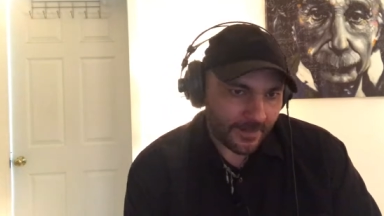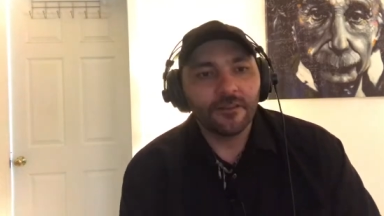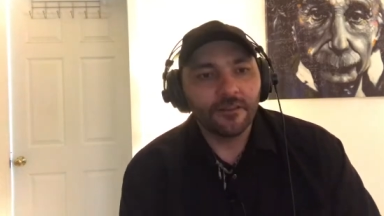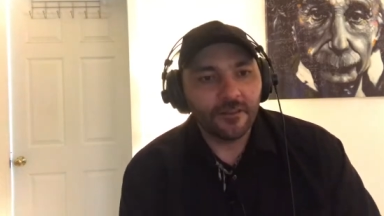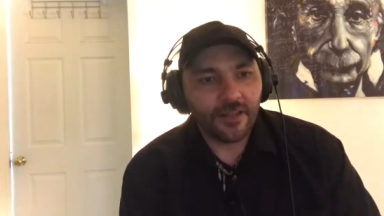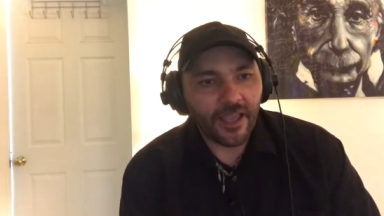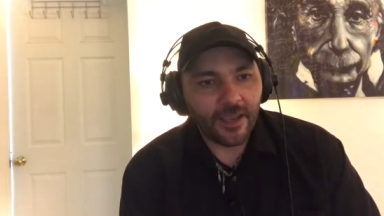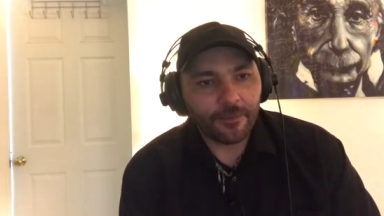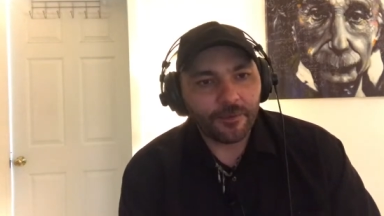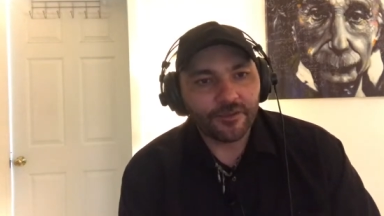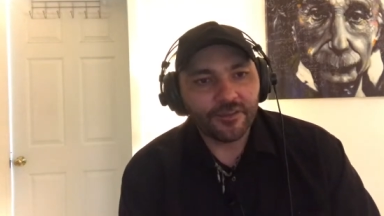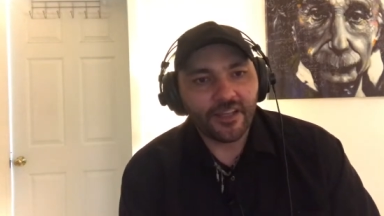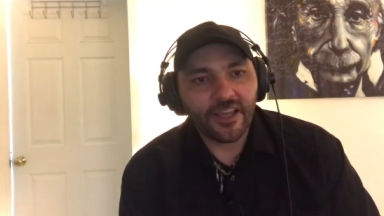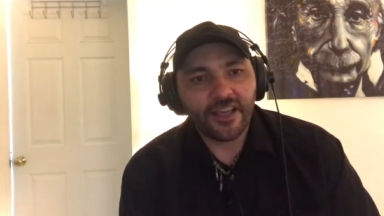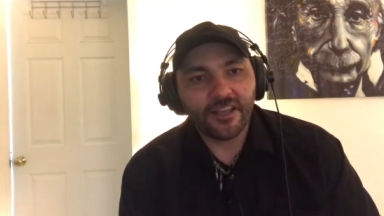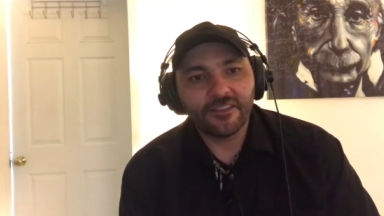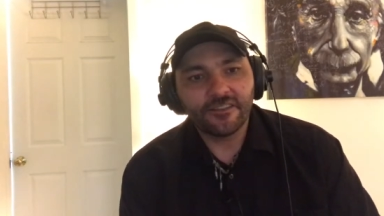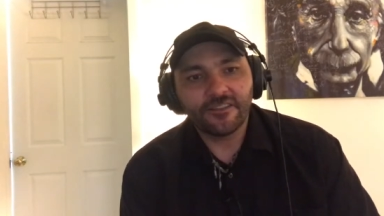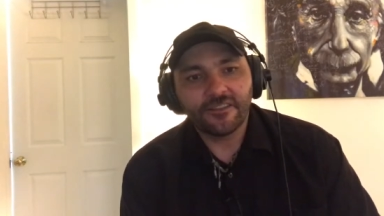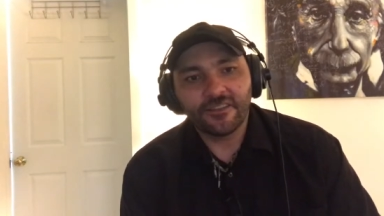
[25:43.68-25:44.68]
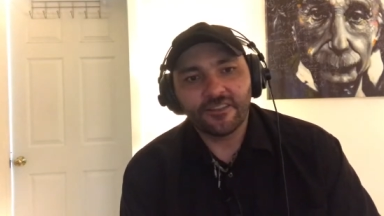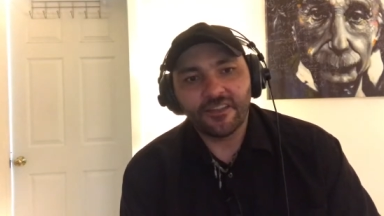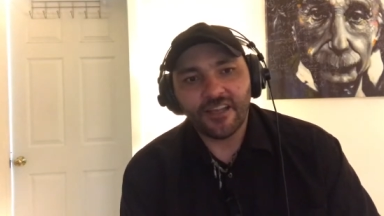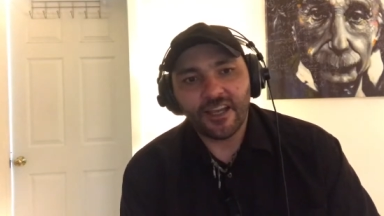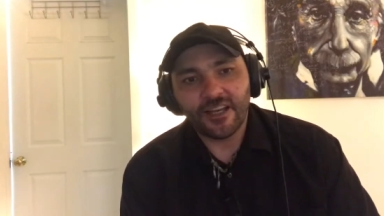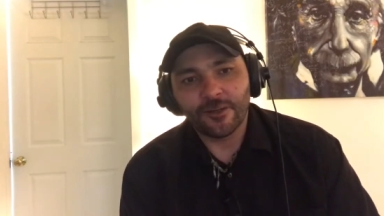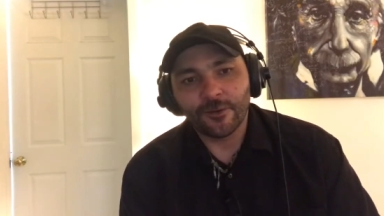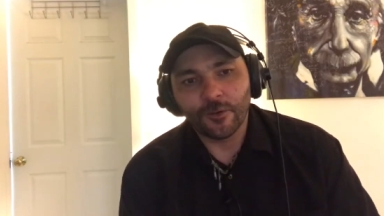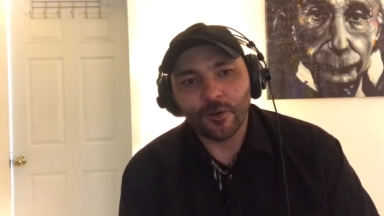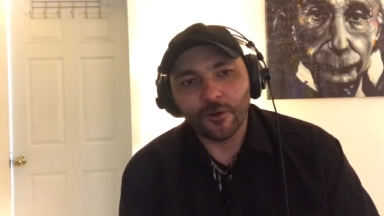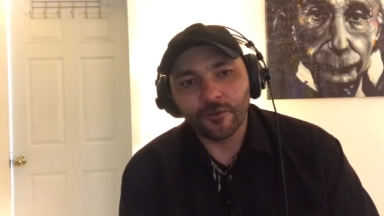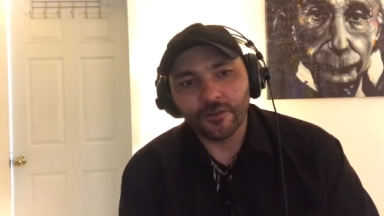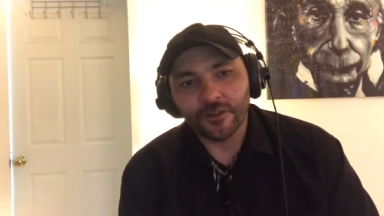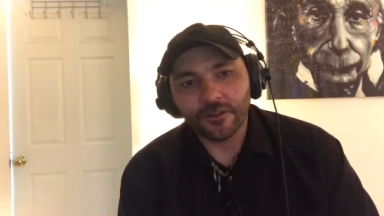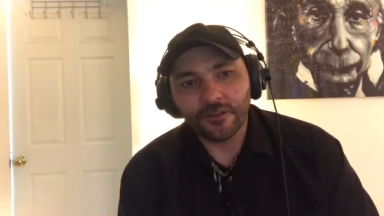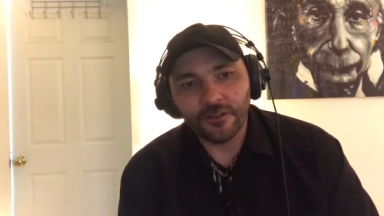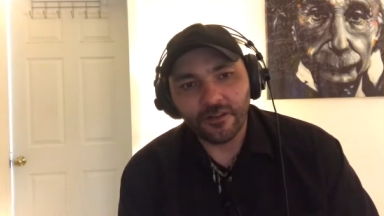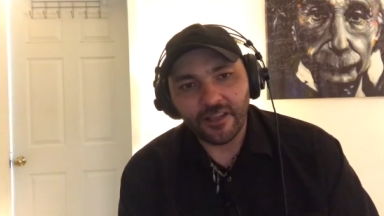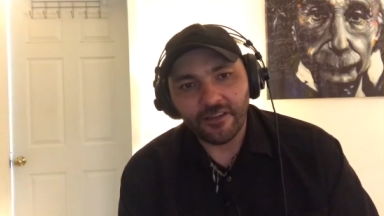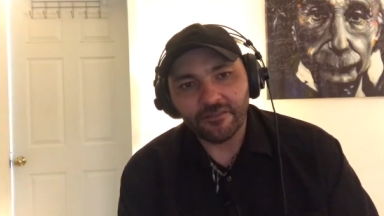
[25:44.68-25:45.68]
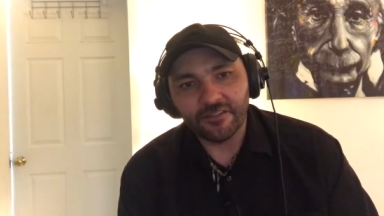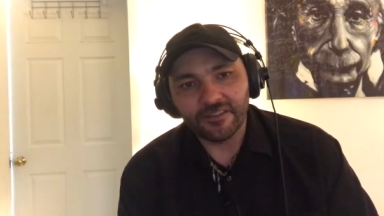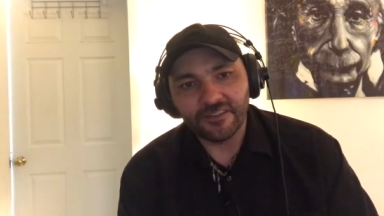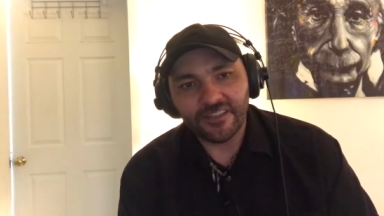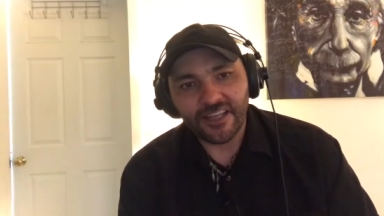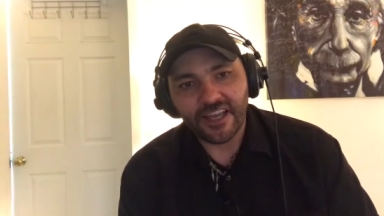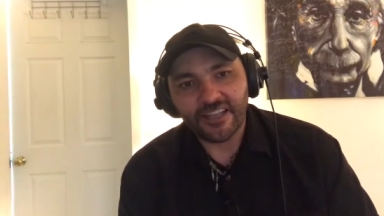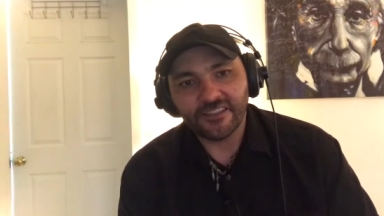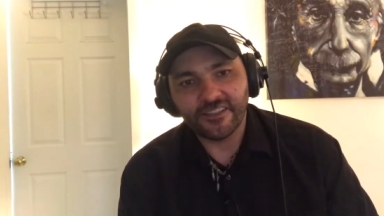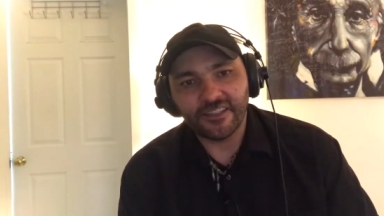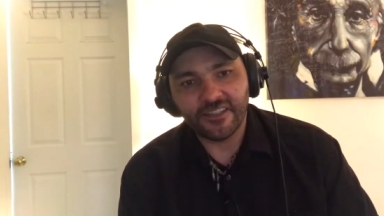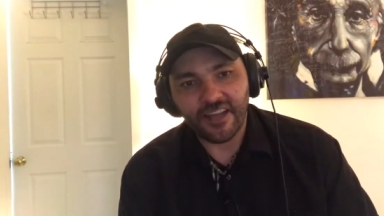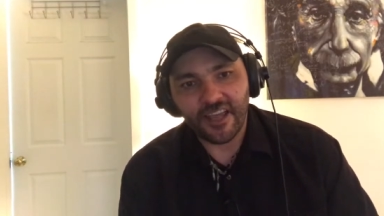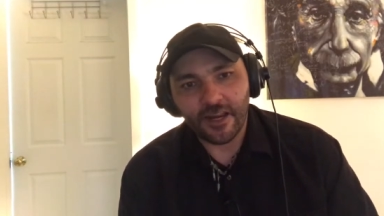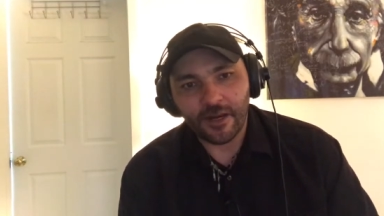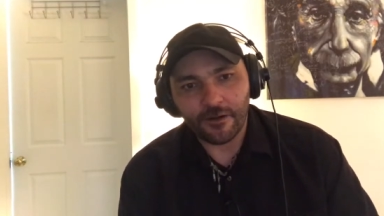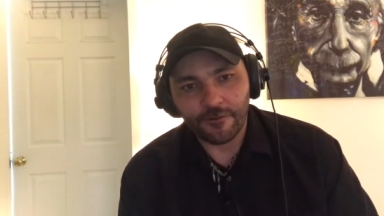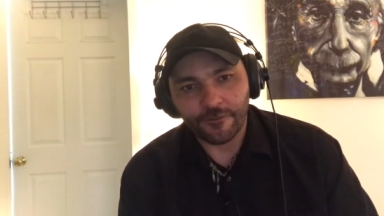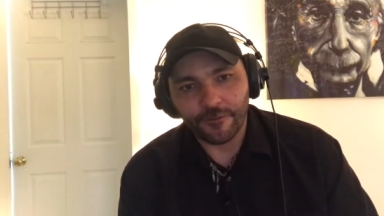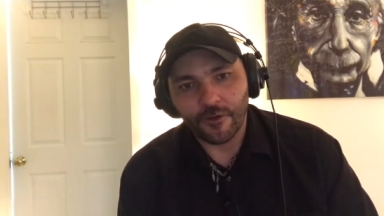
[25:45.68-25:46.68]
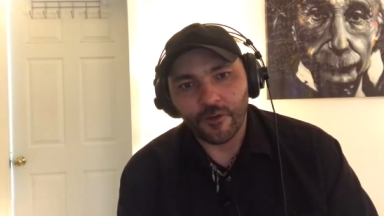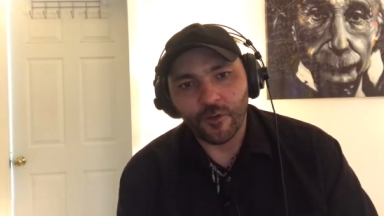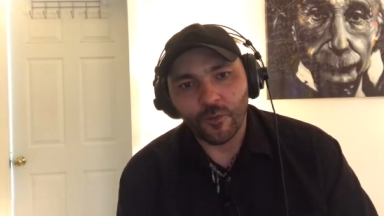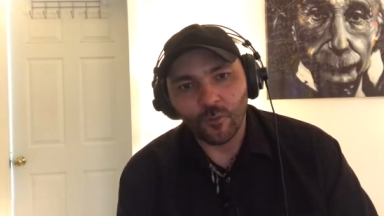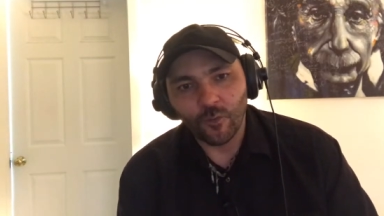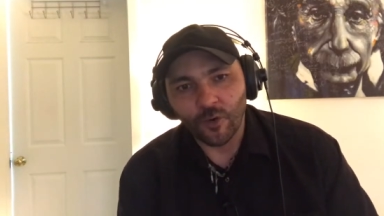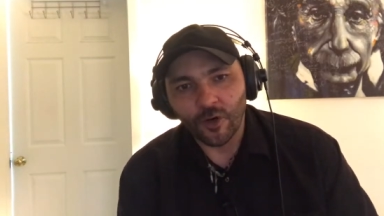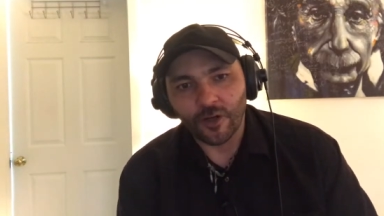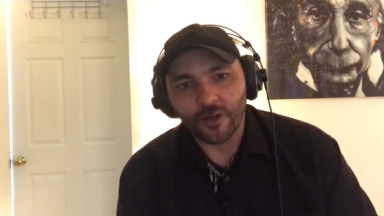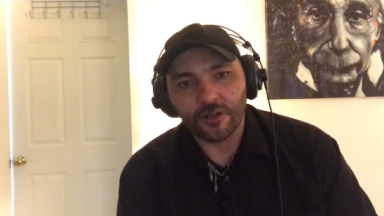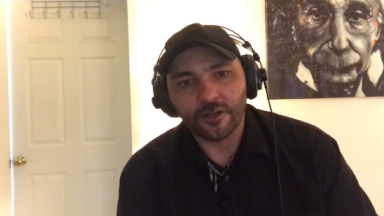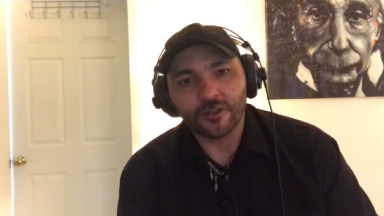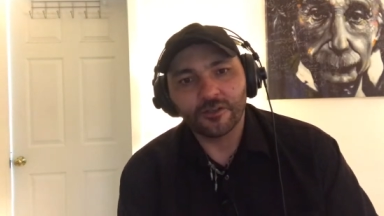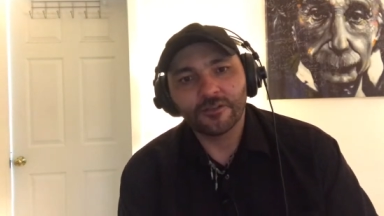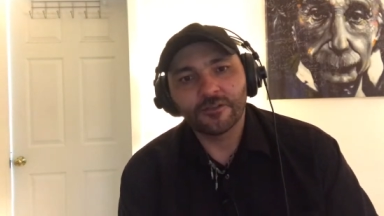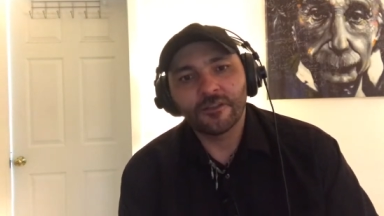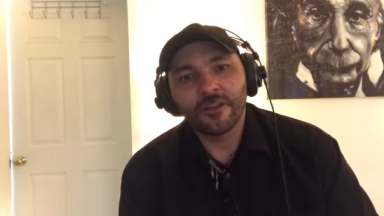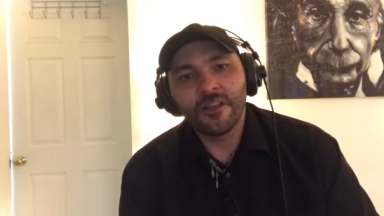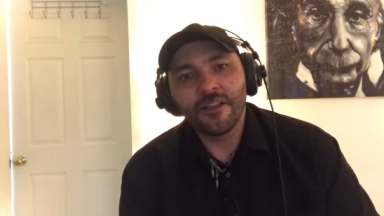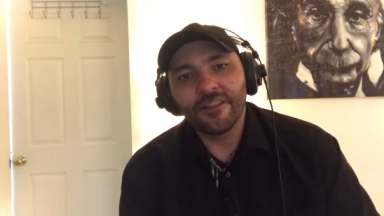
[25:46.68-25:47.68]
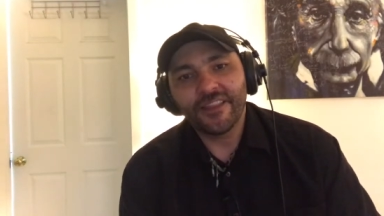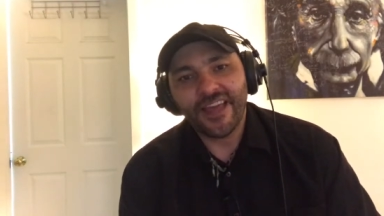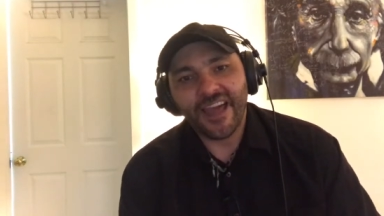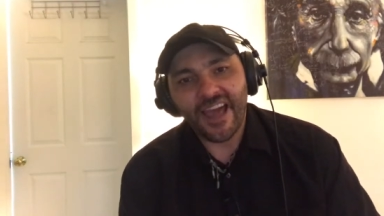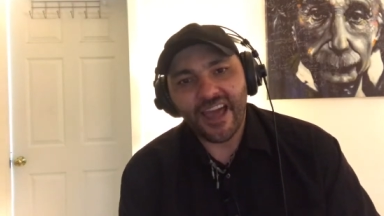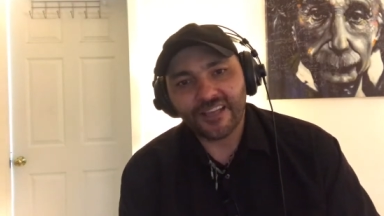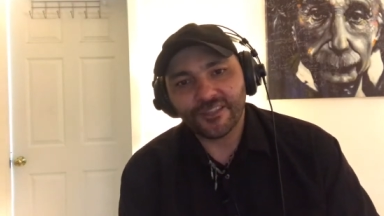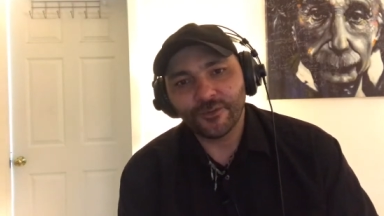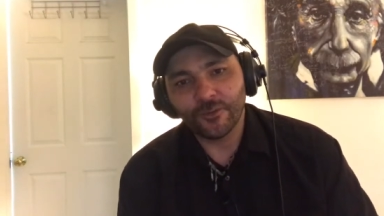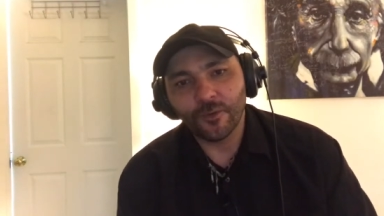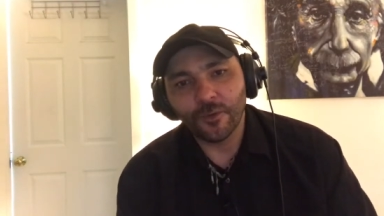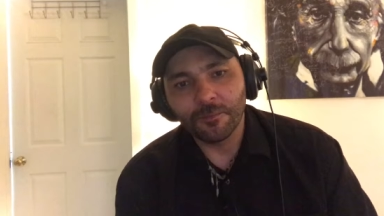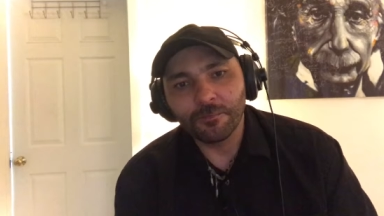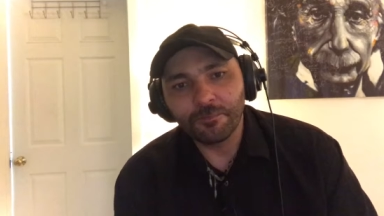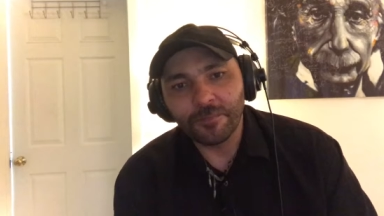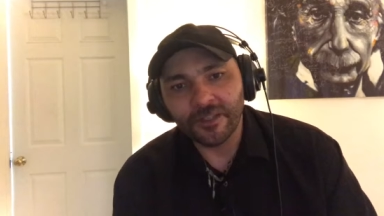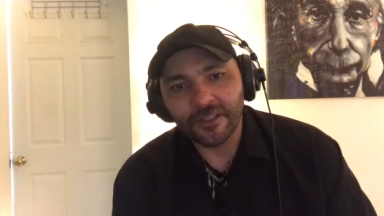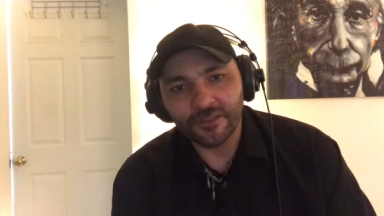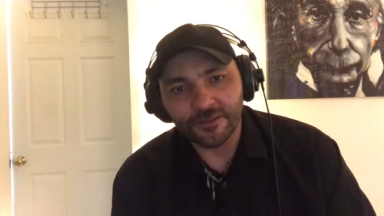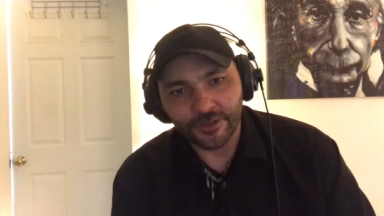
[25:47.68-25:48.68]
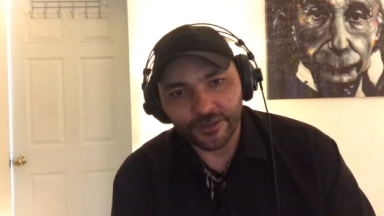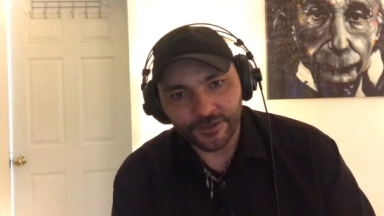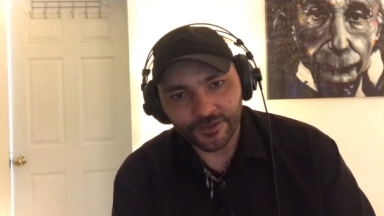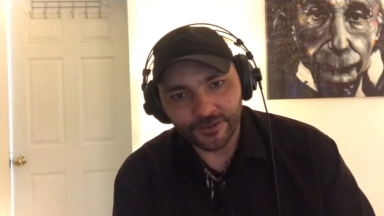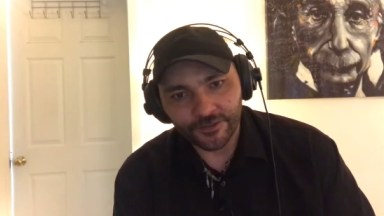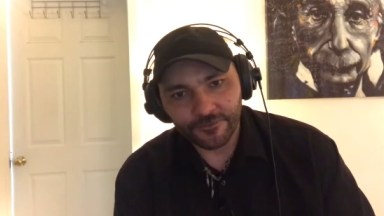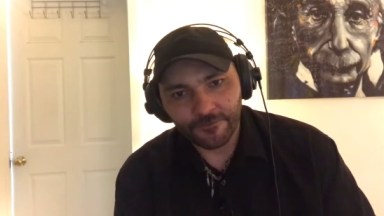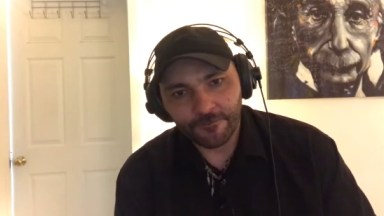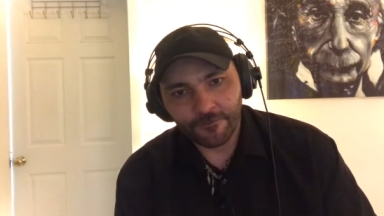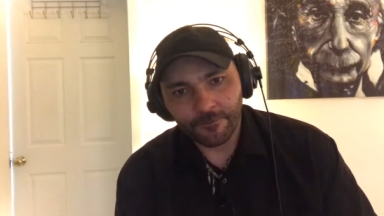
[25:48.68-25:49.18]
Labor Day is the day Grover Cleveland designated for the workers, the actual builders,